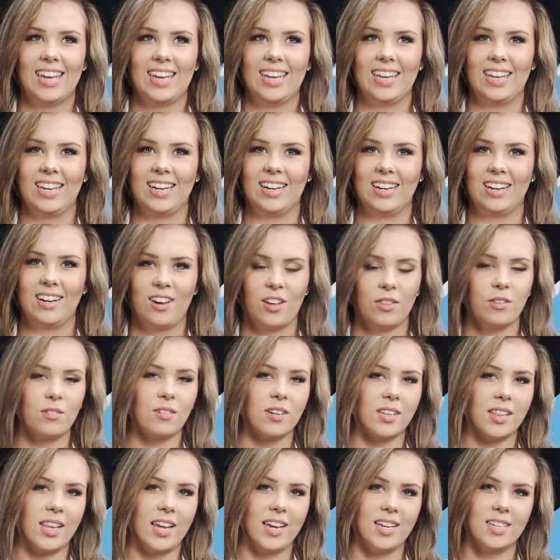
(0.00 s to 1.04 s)
In
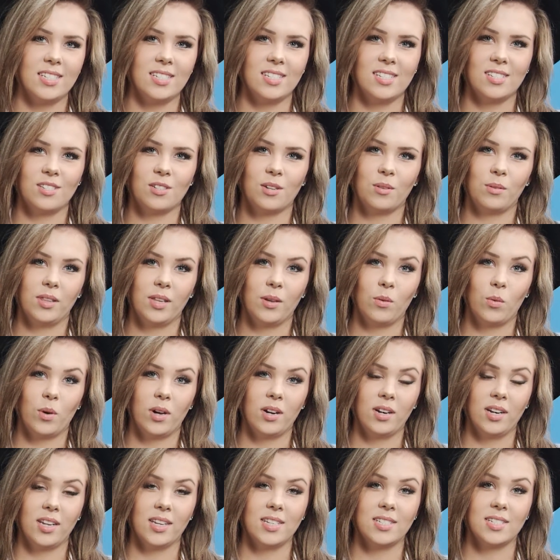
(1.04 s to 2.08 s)
other classes, only
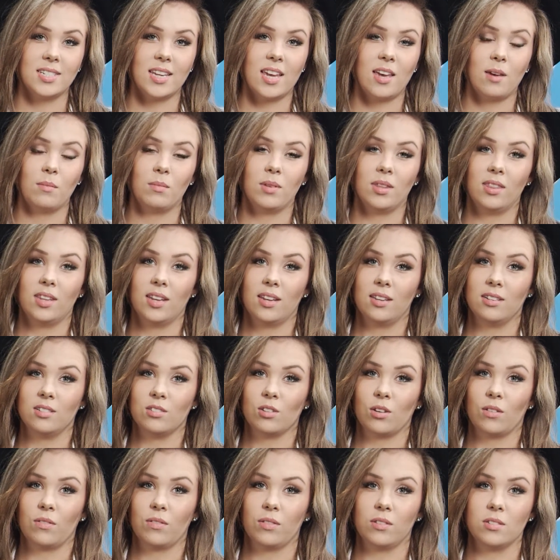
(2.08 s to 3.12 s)
one exam in the
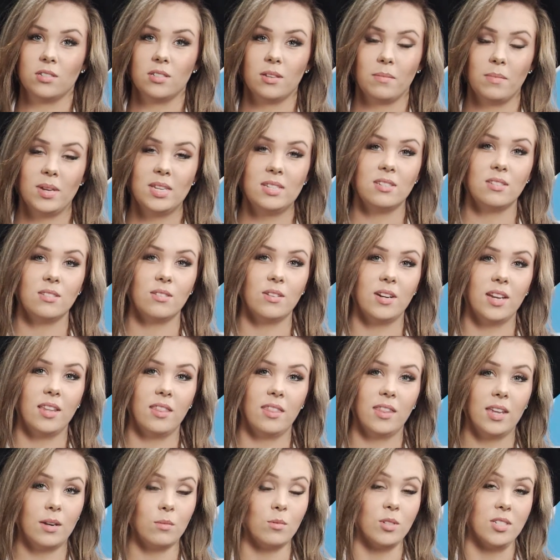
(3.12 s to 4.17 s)
end of the semester,
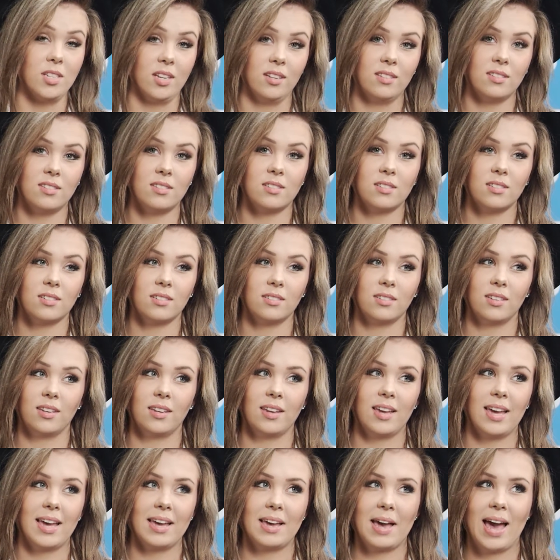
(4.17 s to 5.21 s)
and that was it. Uh,
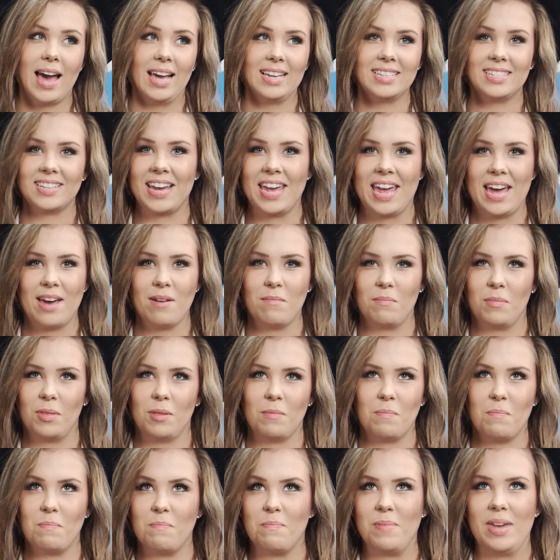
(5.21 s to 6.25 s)
as I am
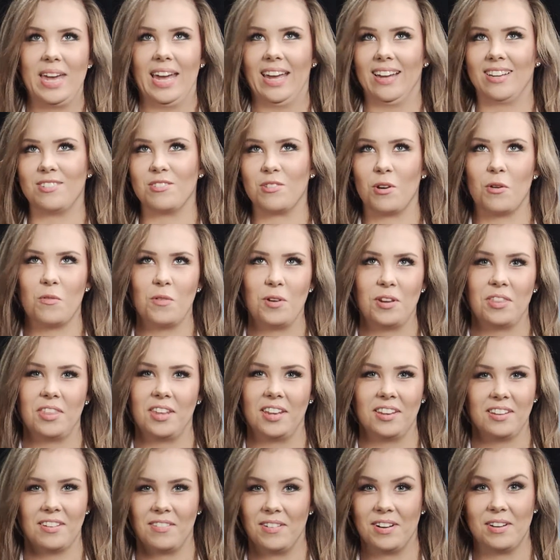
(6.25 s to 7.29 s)
the biggest
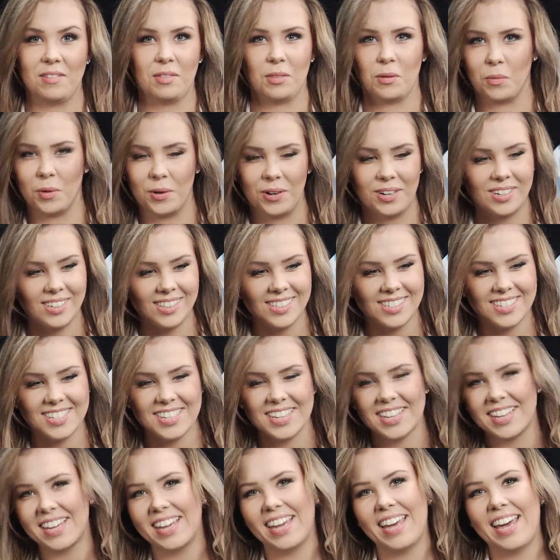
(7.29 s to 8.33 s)
overthinker in the
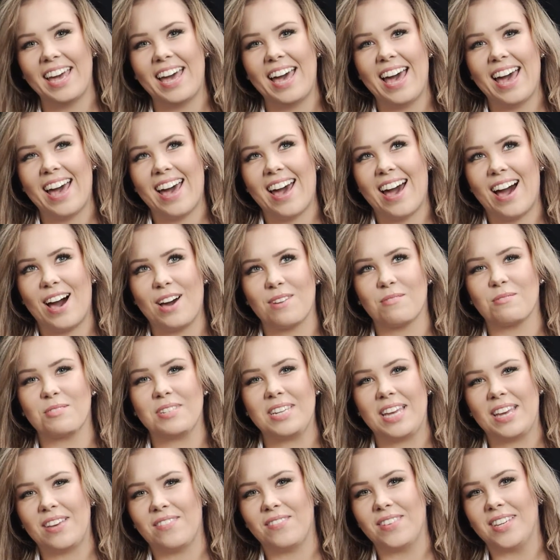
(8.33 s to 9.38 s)
world, I was
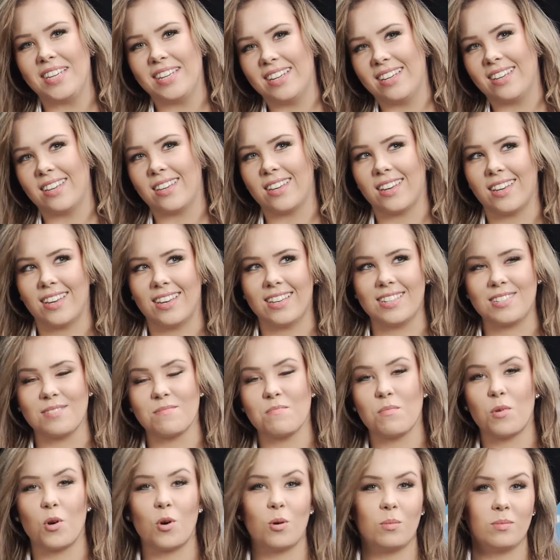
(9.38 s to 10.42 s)
having uh,
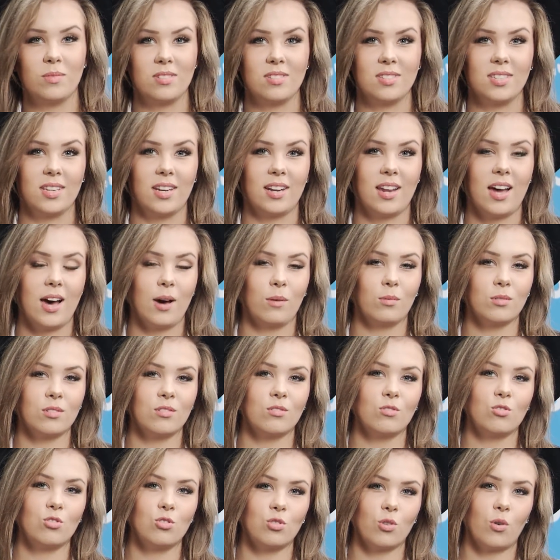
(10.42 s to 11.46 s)
some moments that I
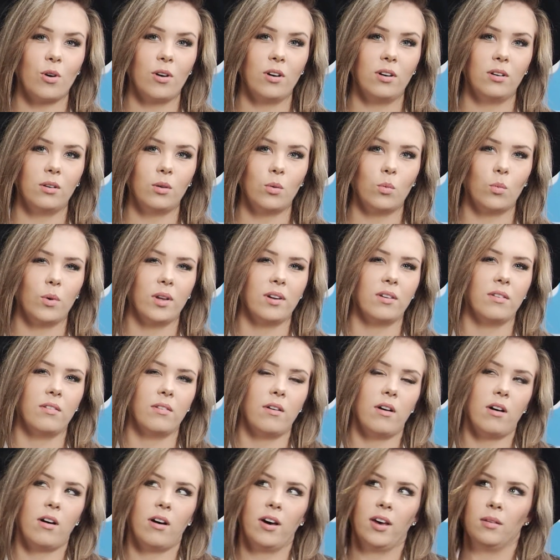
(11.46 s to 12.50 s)
wasn't sure
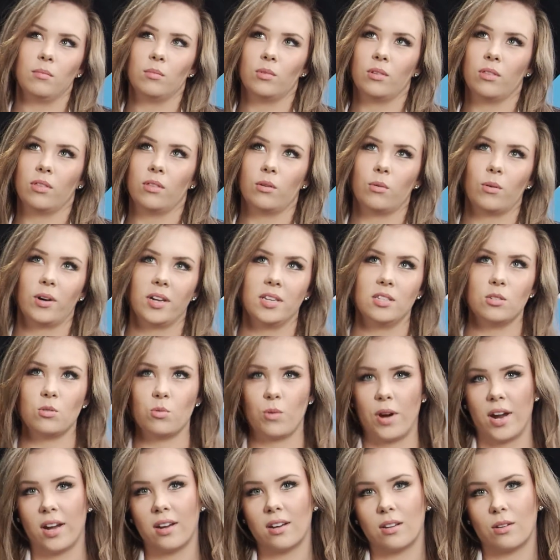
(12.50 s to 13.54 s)
whether I'm on the right
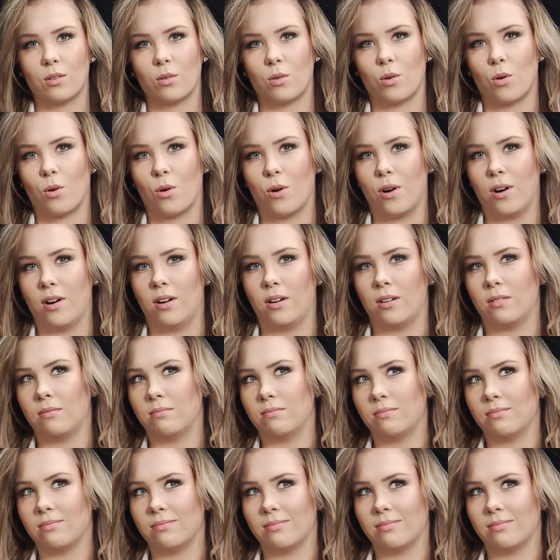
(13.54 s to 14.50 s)
track or